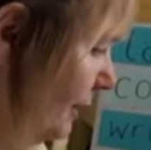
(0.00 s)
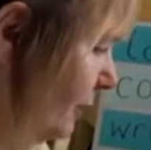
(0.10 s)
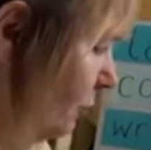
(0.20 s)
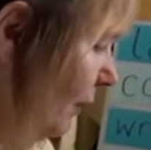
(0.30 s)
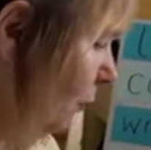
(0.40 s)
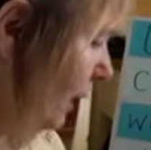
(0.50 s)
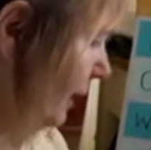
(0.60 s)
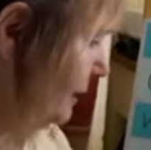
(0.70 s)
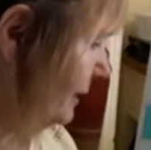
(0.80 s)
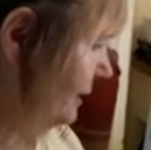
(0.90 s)
3
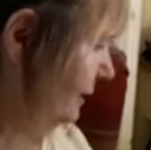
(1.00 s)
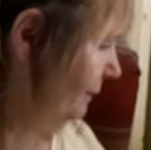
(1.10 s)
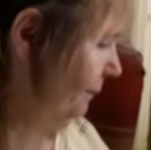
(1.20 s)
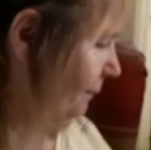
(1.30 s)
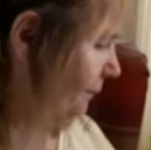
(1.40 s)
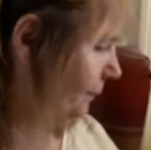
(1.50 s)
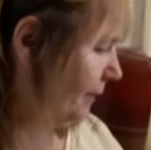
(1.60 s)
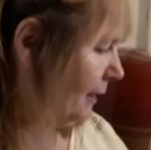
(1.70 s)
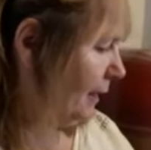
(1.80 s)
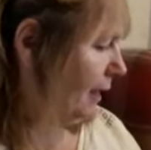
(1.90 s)
words
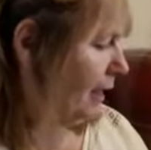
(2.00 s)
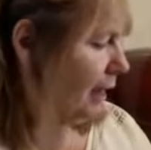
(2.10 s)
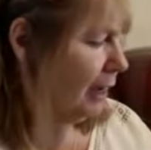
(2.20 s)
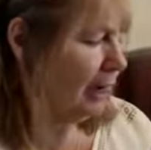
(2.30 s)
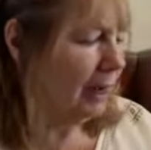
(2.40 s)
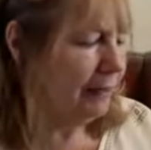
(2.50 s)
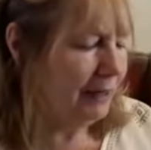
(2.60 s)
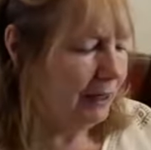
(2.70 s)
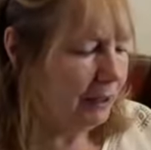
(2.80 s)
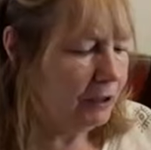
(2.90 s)
and
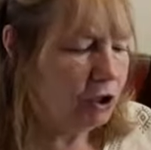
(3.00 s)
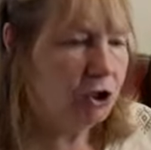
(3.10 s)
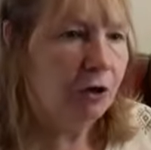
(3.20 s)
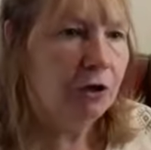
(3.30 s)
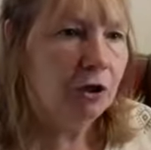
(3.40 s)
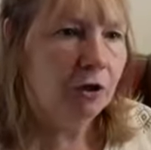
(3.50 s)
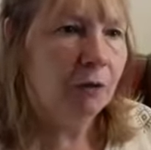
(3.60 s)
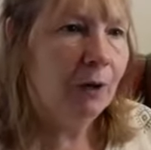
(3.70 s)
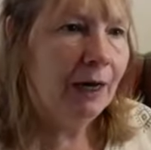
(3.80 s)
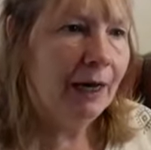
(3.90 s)
then I'm going to show
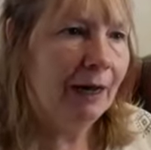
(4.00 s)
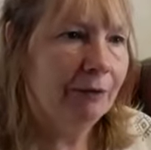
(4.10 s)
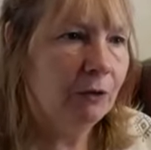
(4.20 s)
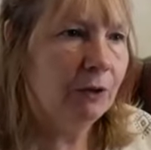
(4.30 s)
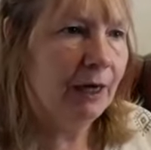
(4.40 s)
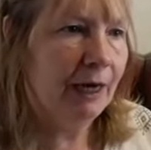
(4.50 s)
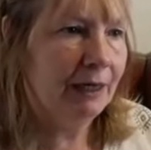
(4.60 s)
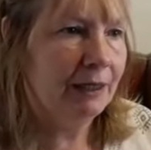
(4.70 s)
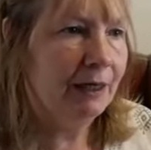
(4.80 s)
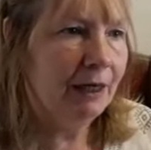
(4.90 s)
you how you
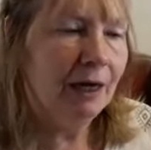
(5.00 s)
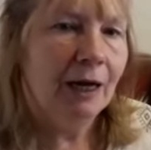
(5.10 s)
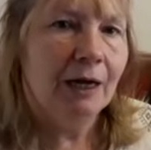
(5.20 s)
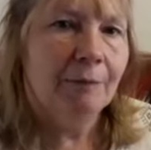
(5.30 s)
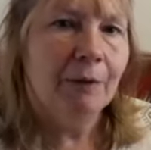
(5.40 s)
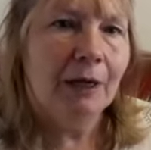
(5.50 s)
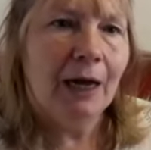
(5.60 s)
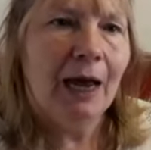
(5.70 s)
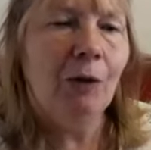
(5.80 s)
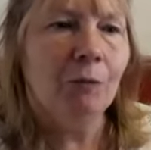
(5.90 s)
can
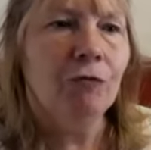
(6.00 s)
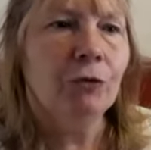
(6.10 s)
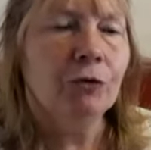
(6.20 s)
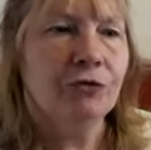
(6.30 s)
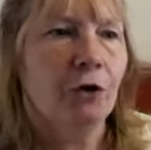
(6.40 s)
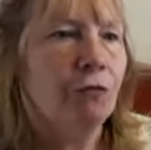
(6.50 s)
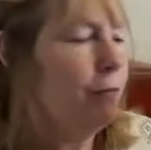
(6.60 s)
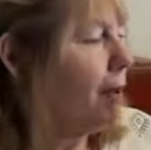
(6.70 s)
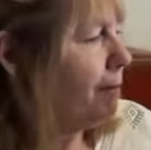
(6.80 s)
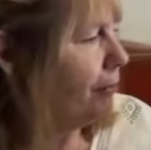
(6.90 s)
help yourself
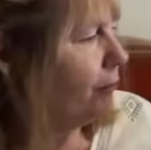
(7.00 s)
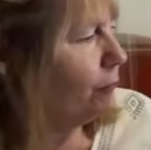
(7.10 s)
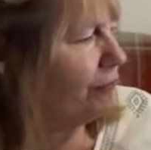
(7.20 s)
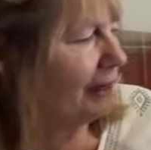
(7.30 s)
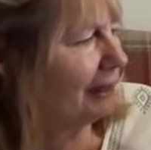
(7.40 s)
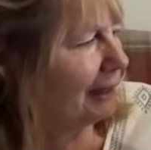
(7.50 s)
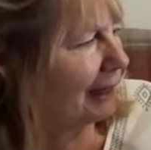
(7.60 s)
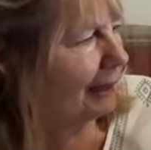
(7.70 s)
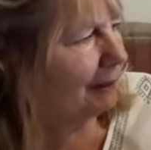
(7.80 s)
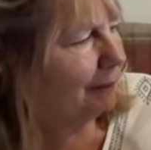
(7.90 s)
remember them with a little
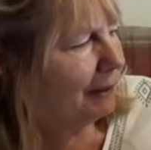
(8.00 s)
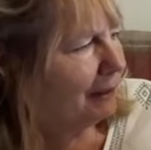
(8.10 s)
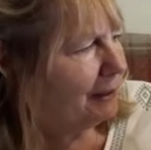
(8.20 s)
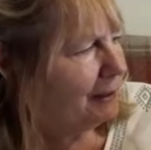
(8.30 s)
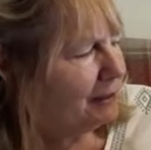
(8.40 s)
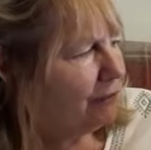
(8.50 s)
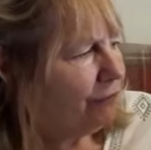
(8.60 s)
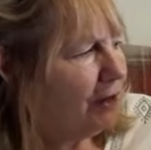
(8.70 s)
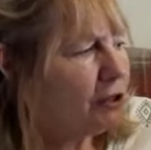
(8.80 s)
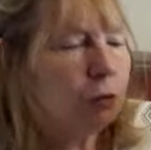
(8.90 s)
game. So the
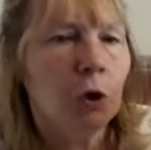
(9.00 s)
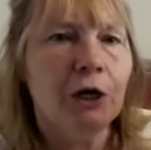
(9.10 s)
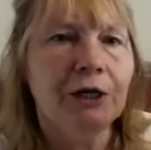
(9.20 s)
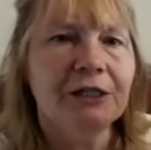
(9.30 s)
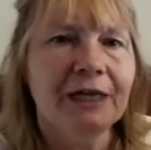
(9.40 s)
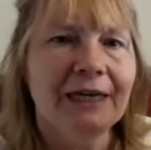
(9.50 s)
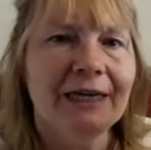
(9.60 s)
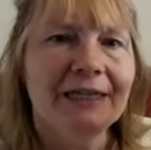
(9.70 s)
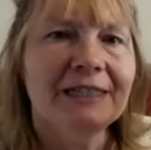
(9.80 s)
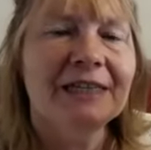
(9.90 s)
first word
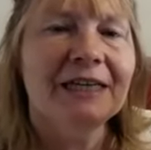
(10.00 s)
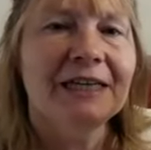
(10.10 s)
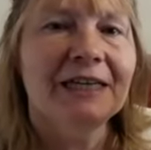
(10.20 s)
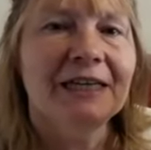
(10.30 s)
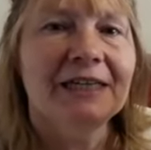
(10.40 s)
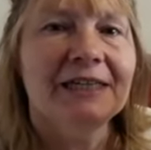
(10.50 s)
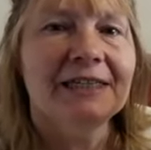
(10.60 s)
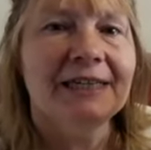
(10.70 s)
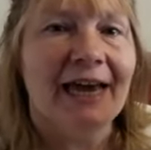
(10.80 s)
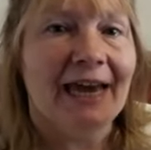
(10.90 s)
is
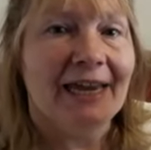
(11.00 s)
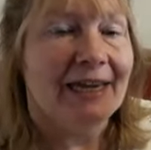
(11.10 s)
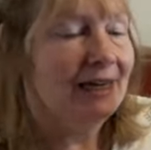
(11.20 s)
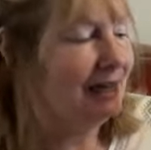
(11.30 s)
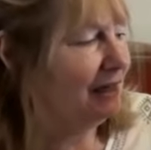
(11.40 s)
day.